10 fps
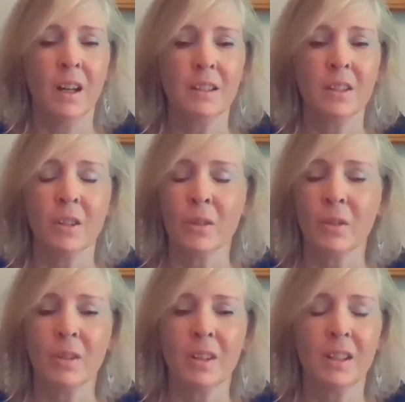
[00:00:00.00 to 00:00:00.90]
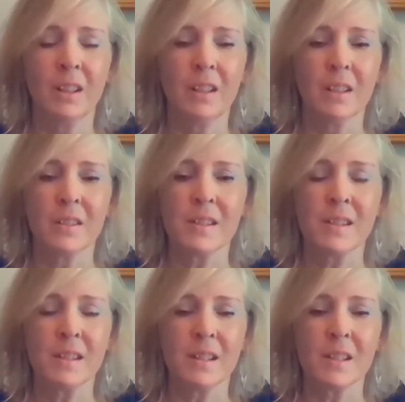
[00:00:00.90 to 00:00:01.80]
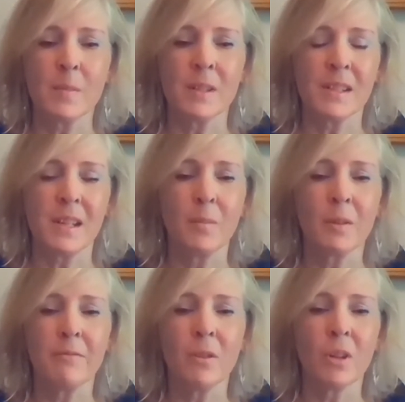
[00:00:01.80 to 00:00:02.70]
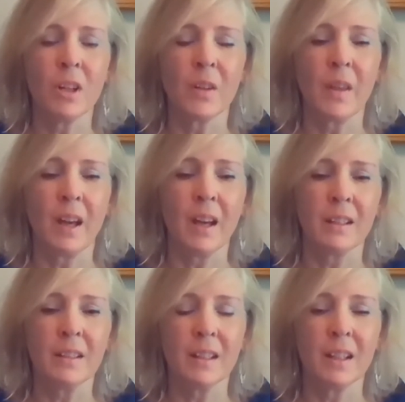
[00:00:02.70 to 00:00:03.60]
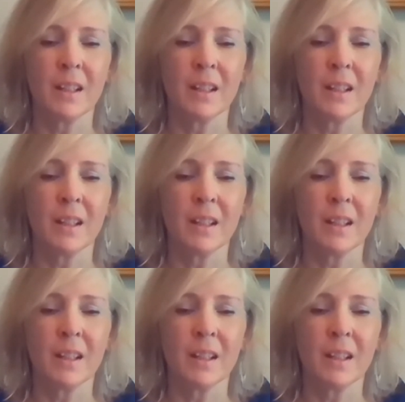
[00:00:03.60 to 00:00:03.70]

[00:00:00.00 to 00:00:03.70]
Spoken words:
You know, it's been said before that